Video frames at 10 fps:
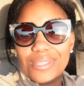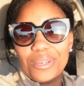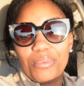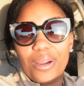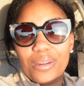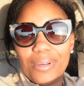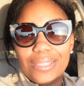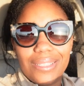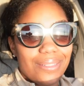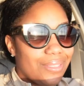so proud of my
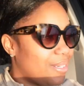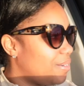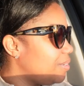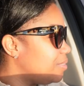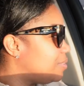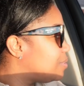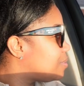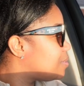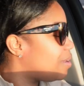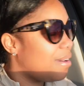child, y'all. He is
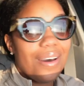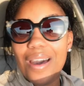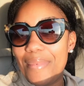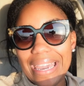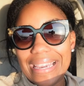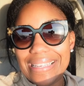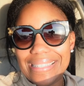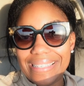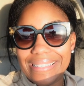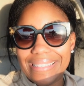just
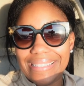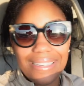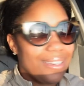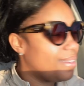amazing.